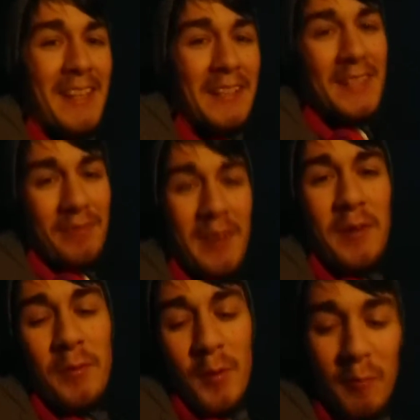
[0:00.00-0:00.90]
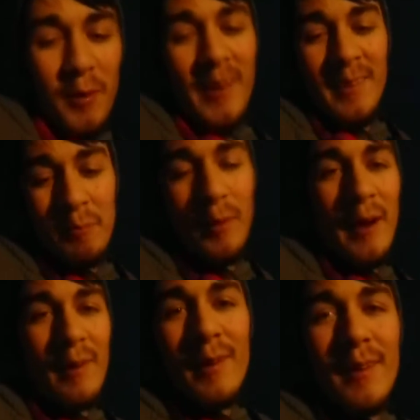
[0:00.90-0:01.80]
like this video for a pray
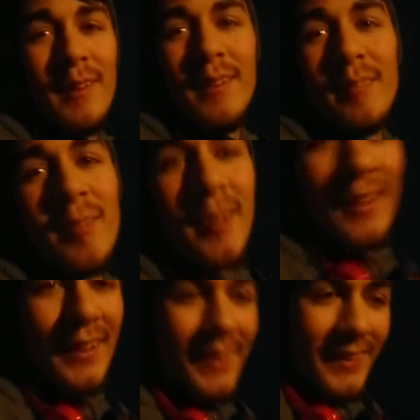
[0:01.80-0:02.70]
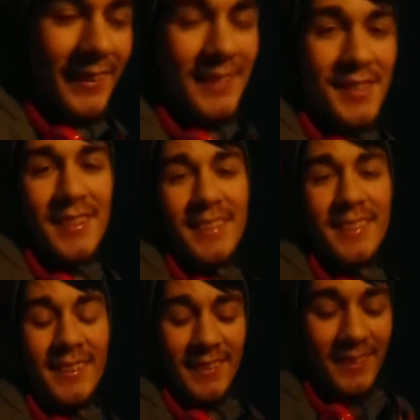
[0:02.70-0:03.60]
prayer. Word. Just kidding.
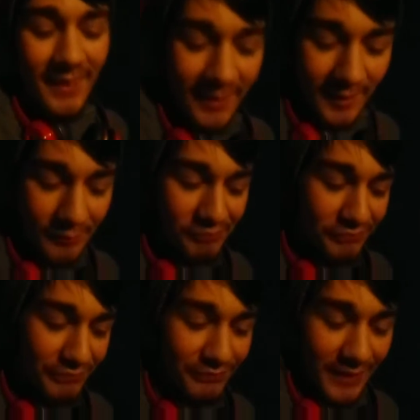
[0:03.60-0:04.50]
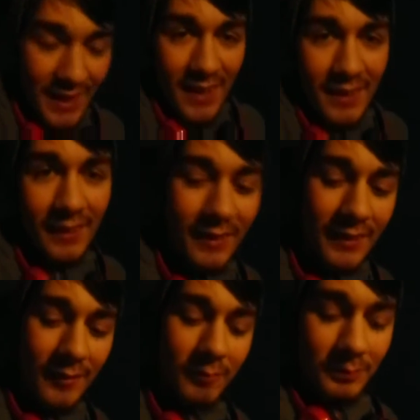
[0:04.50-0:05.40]
Um, yeah.
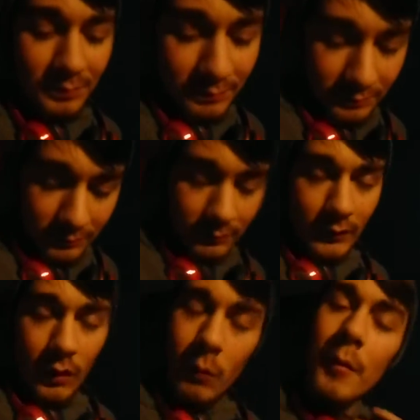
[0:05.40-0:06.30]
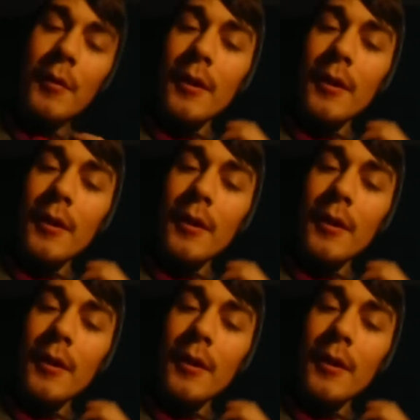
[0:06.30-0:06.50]
Um, a lot more